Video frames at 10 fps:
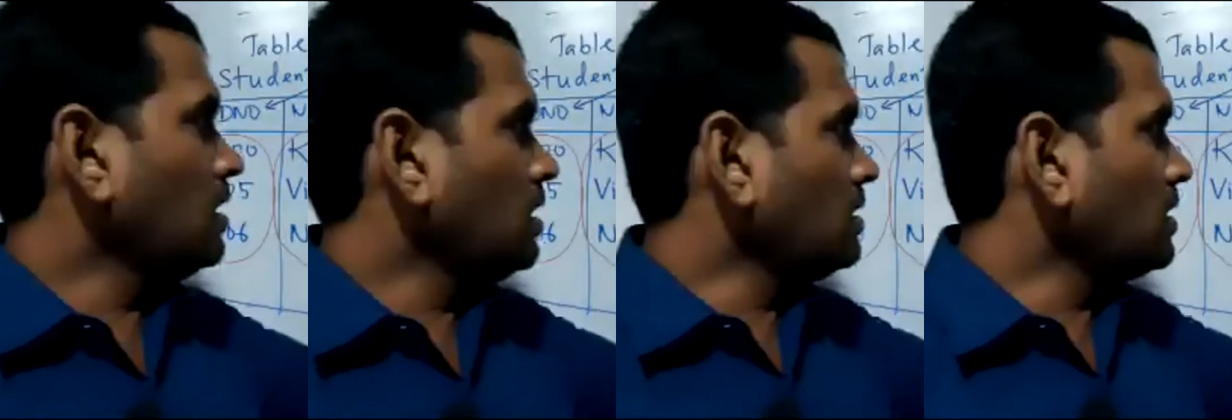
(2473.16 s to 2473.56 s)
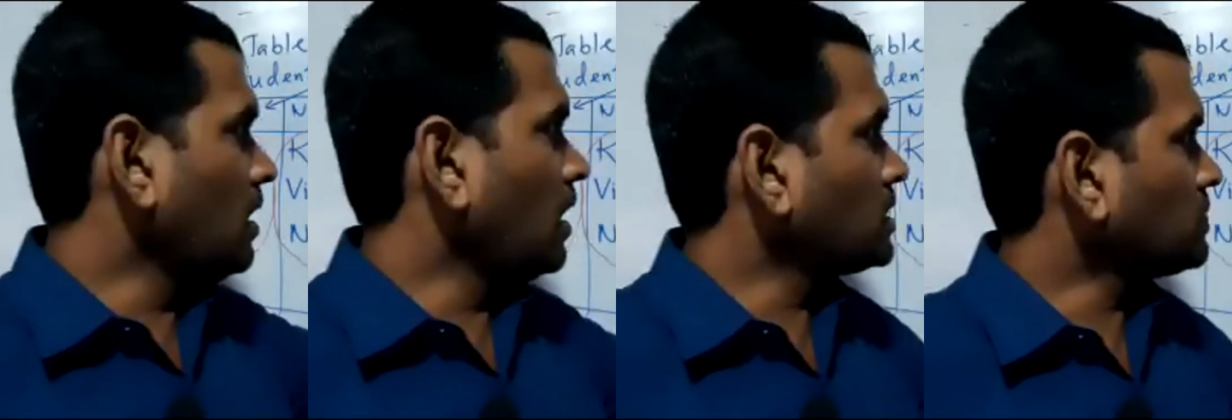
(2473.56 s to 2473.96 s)
In the
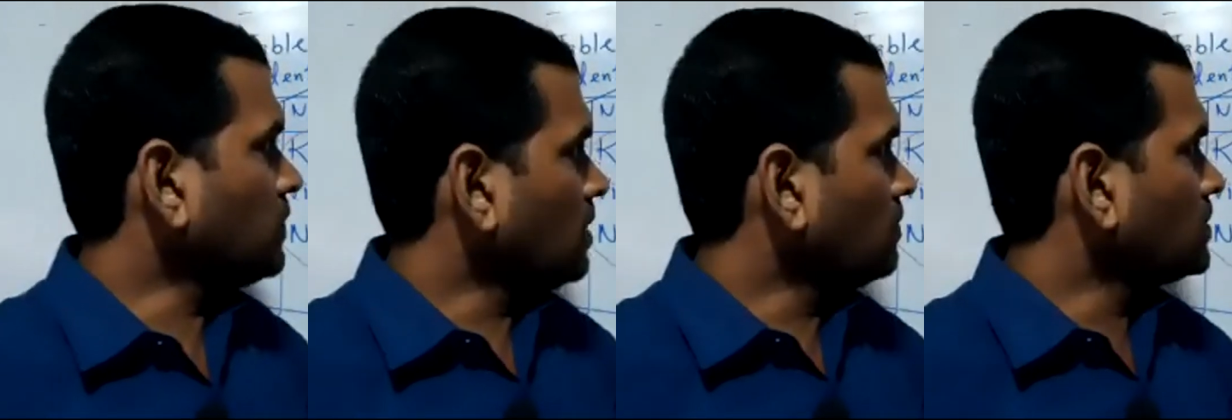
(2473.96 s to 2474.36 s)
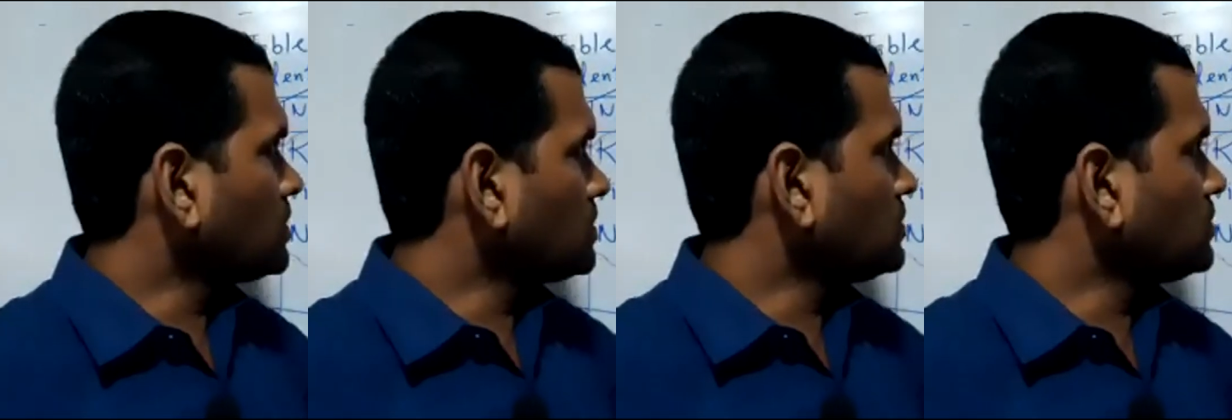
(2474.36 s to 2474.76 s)
last field, which
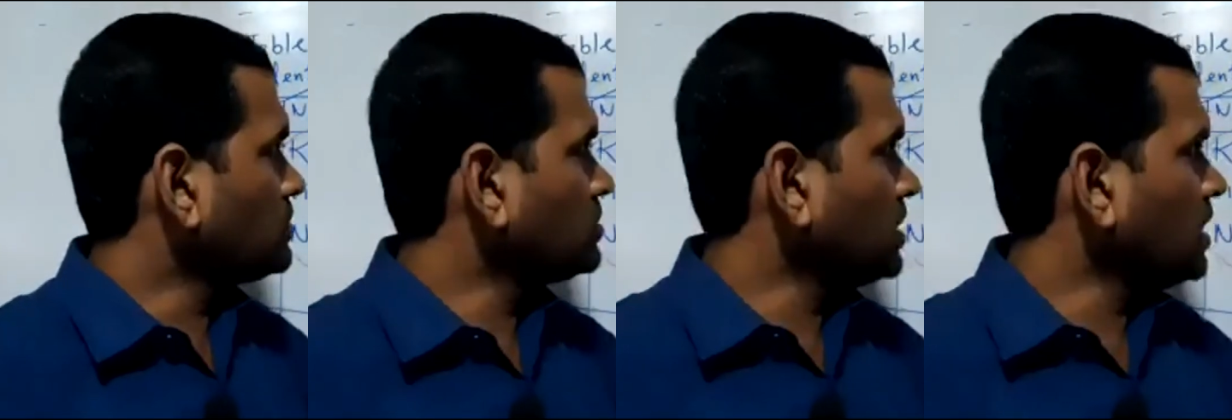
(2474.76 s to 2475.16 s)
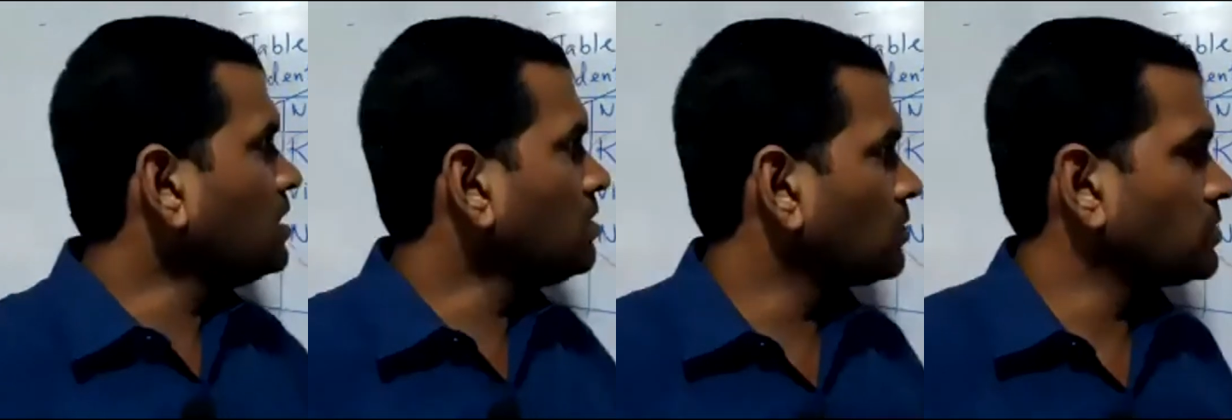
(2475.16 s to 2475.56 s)
is stay
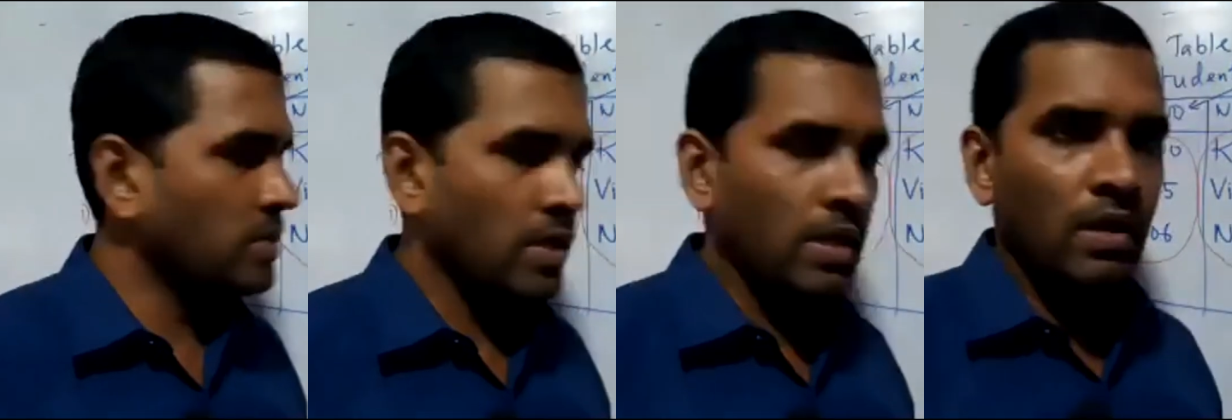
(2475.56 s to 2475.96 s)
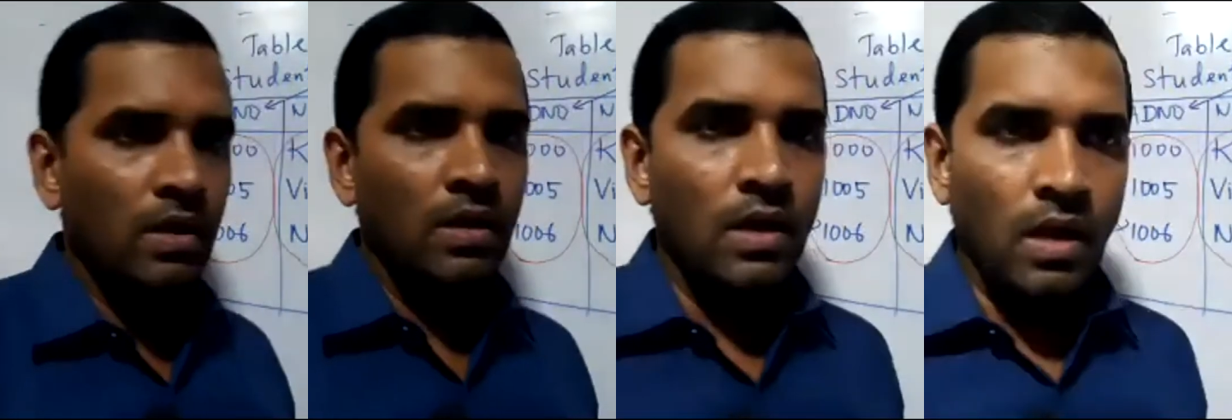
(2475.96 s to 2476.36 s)
in hostel,
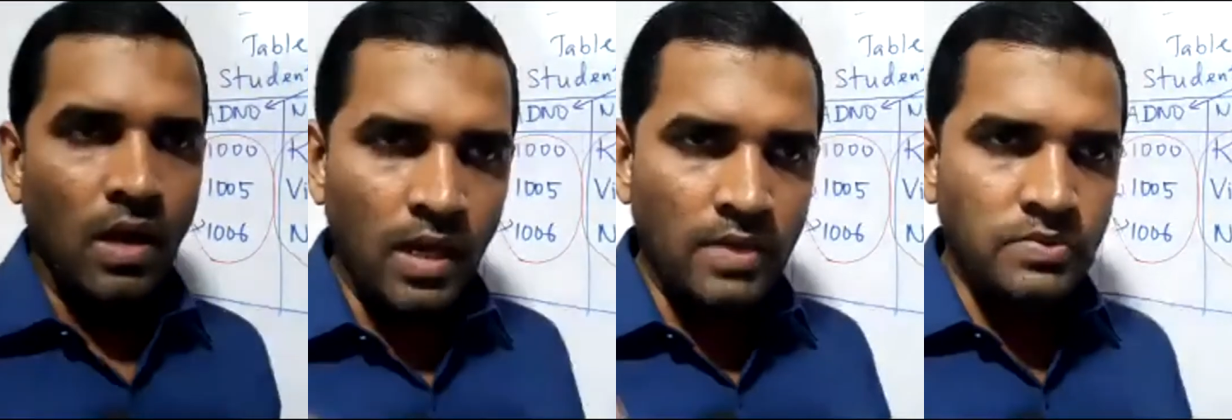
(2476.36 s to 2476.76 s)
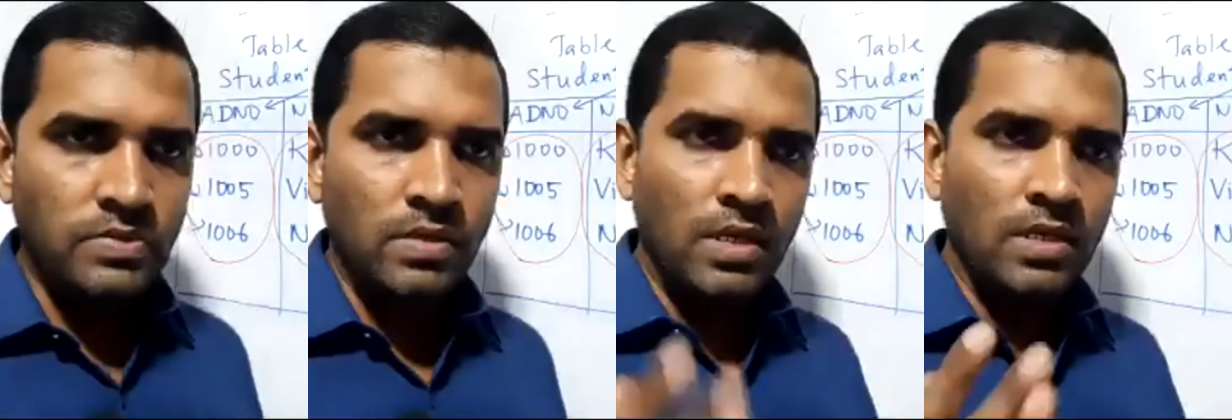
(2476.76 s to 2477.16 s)
has
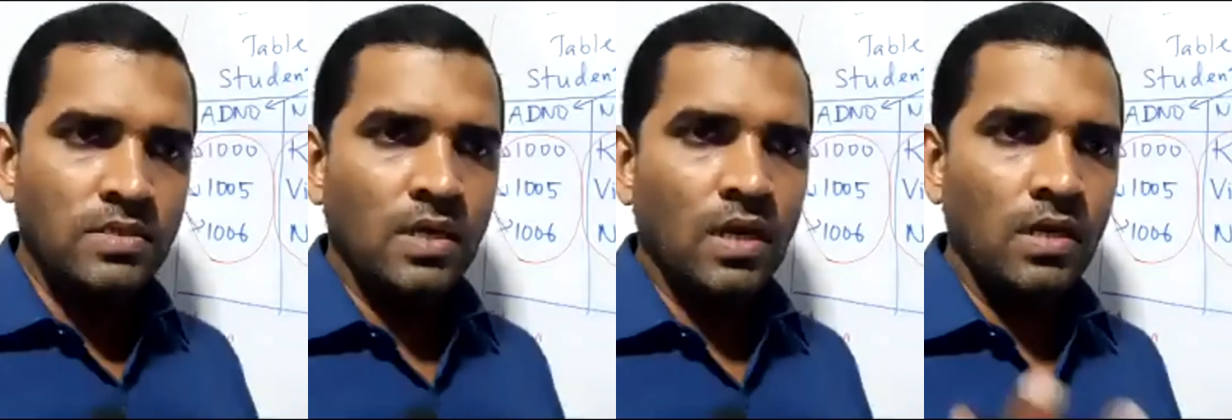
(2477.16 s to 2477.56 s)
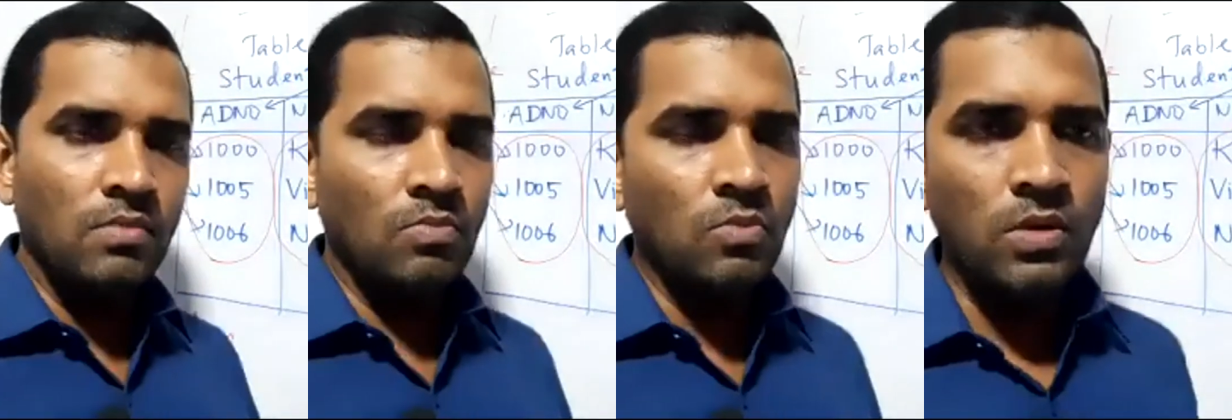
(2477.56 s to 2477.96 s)
data
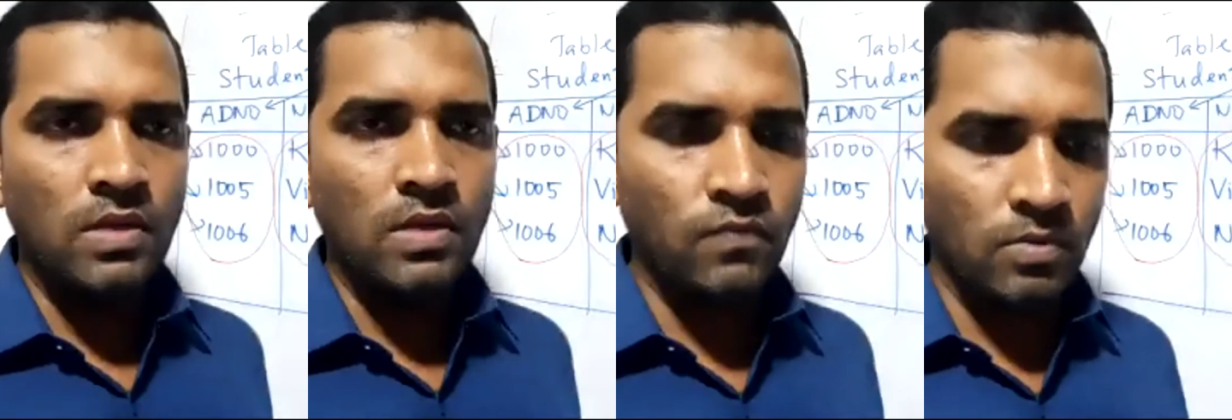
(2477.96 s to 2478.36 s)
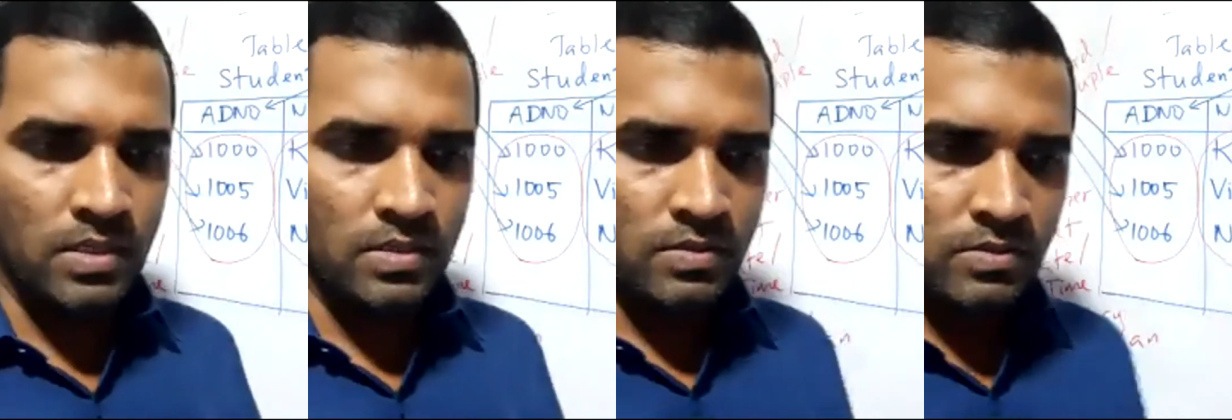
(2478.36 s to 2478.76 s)
in Boolean
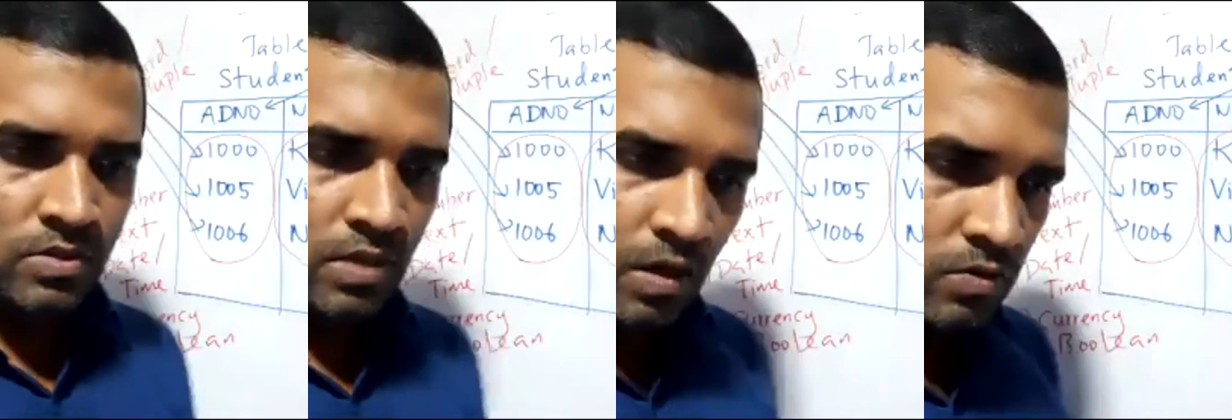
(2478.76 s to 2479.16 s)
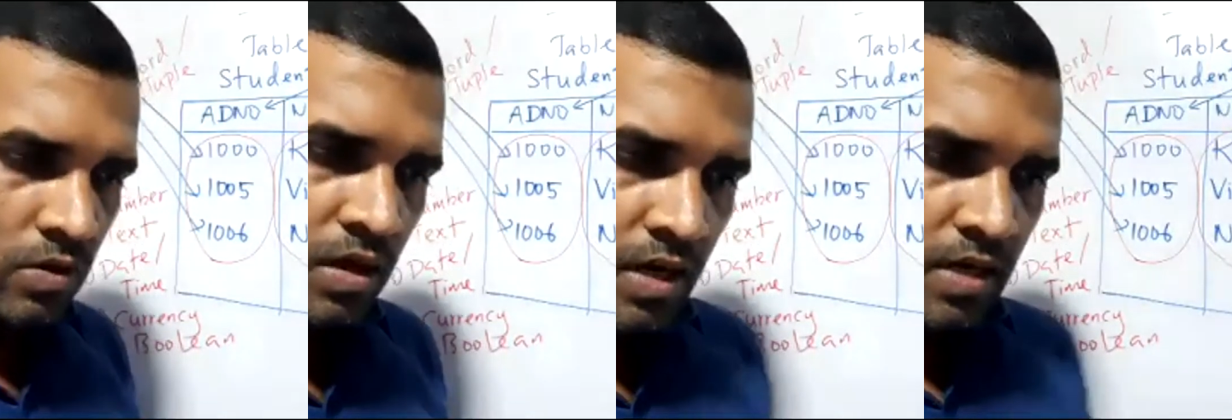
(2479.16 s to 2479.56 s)
format. So now you
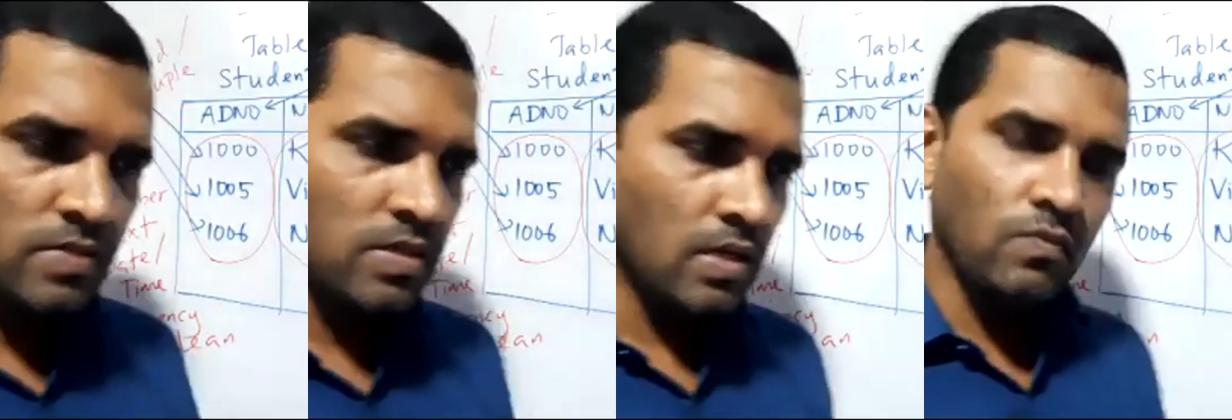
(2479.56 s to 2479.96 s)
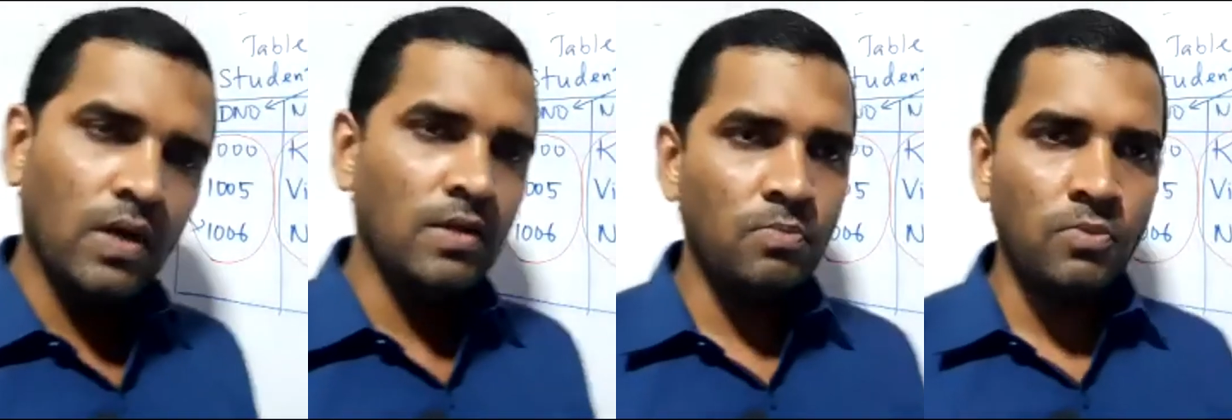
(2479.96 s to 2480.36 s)
can understand
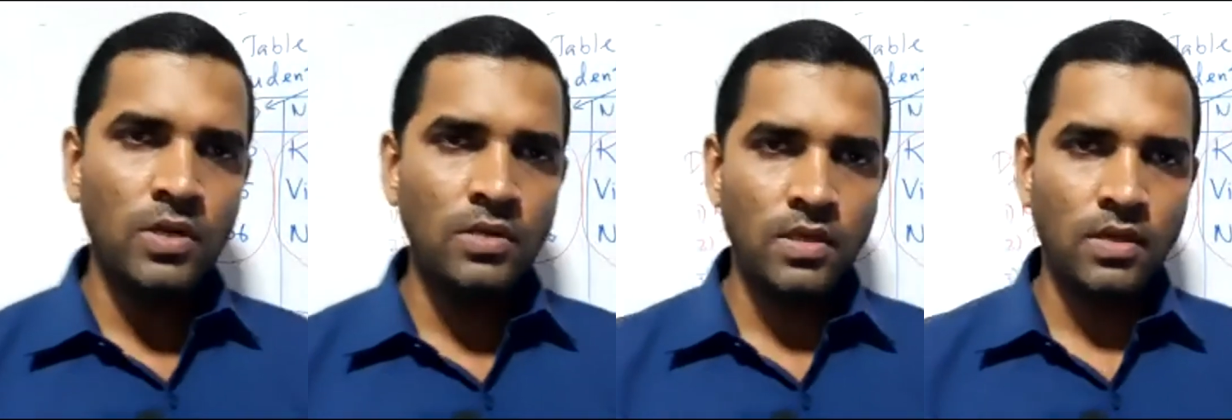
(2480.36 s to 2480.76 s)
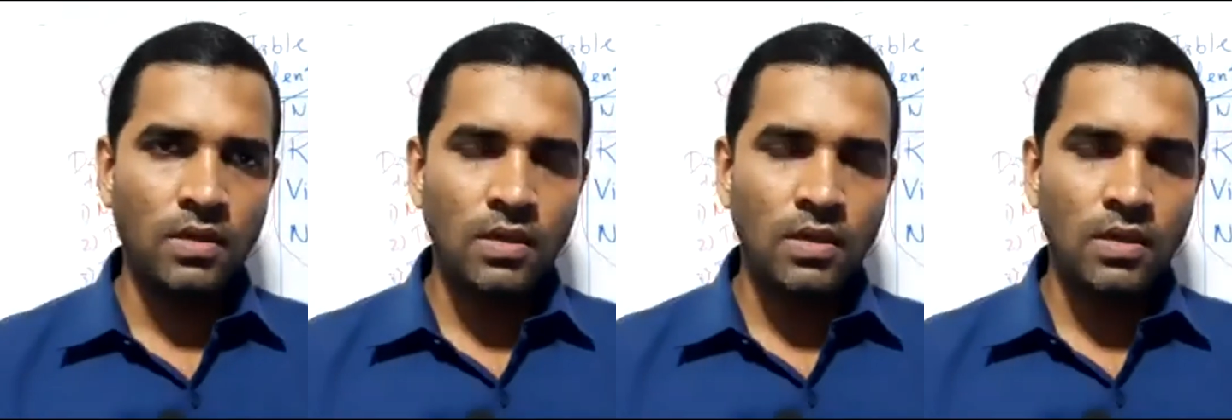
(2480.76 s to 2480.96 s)
one important thing.